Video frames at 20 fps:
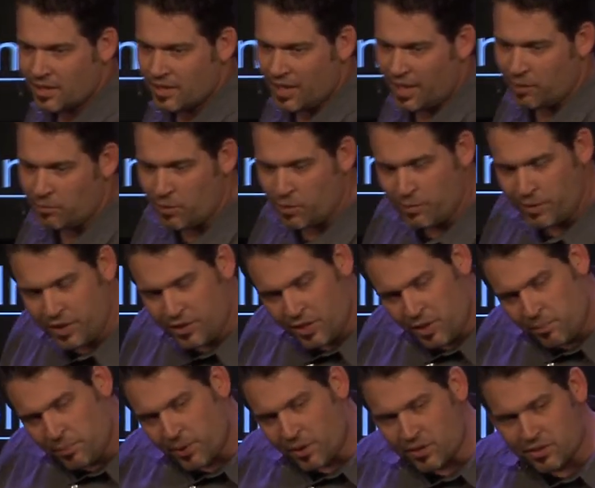And when we
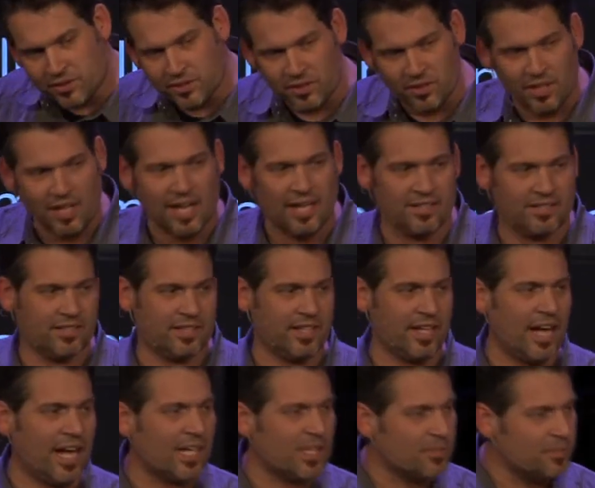depersonalize the
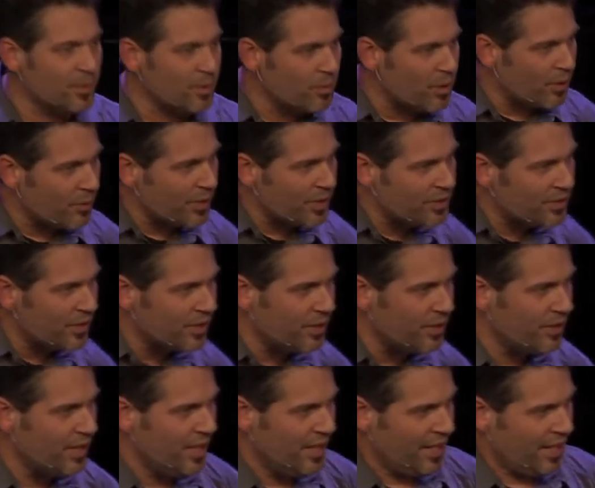gospel, what we
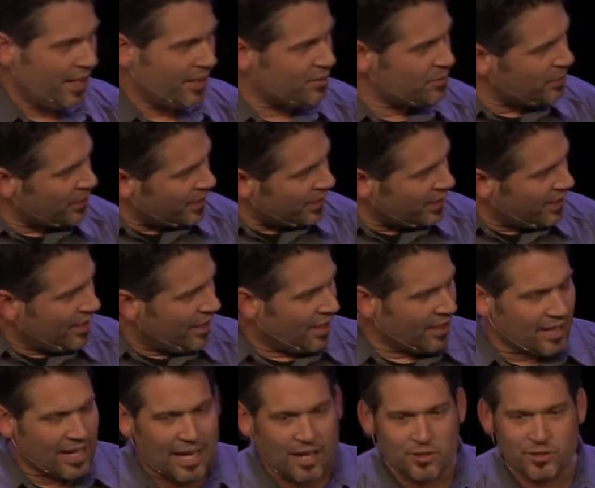do is we
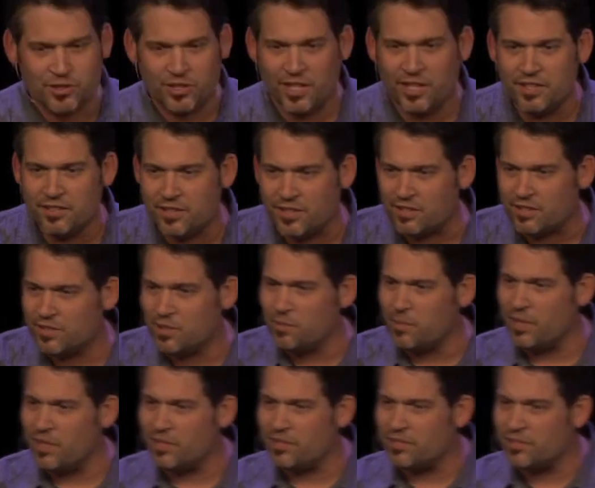allow Jesus to
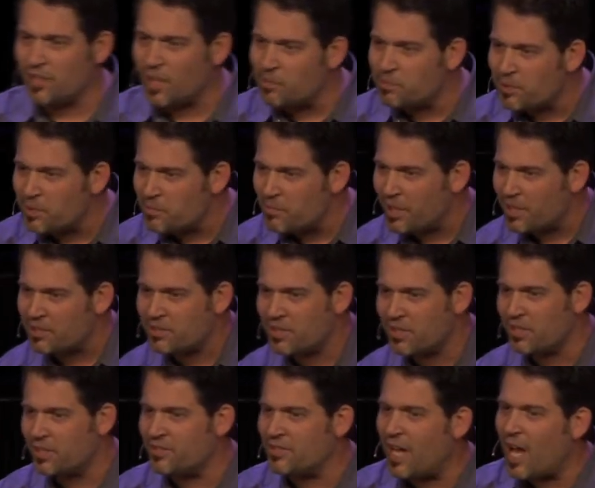be the supplement to
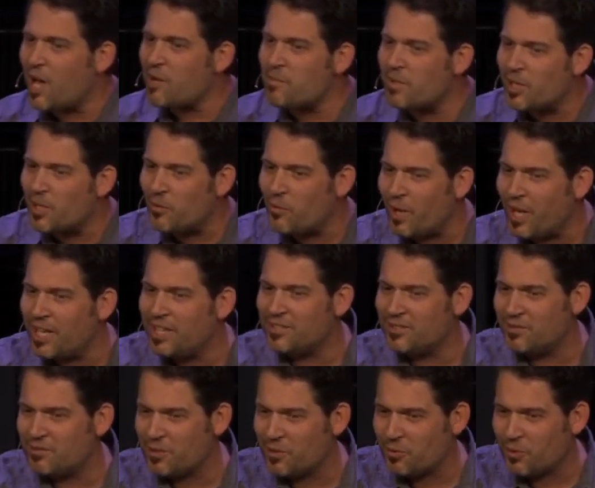the dominant ways
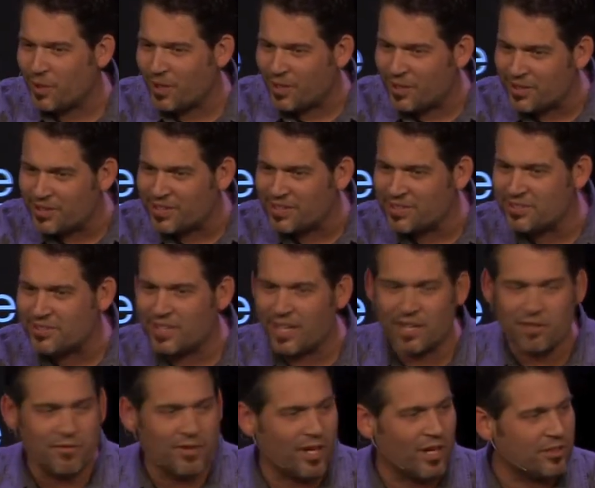of the world instead
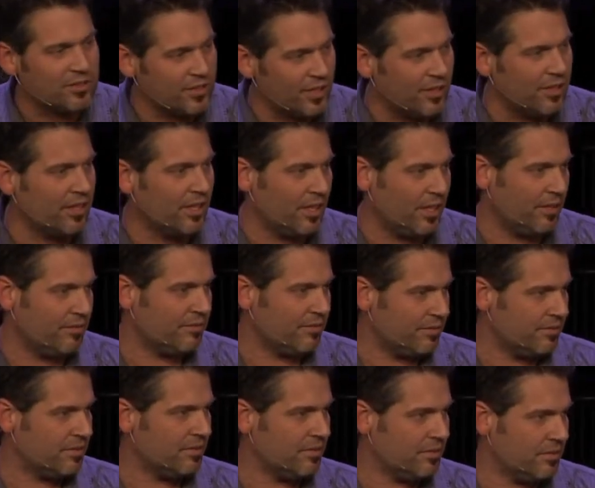of an alternative
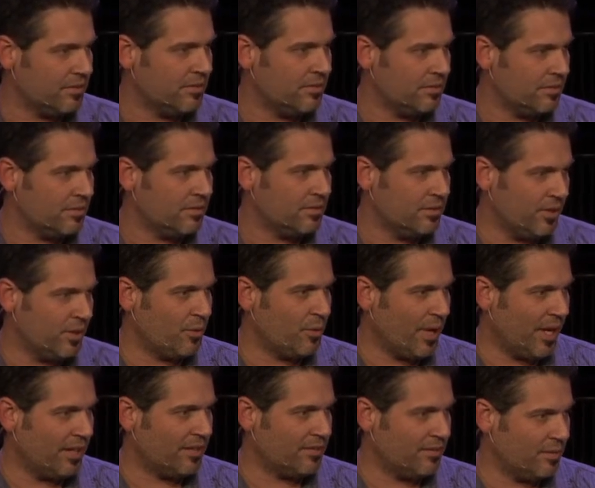to the
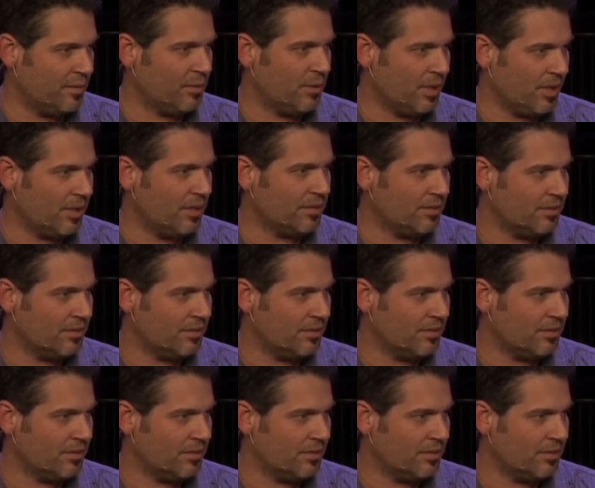ways of the world.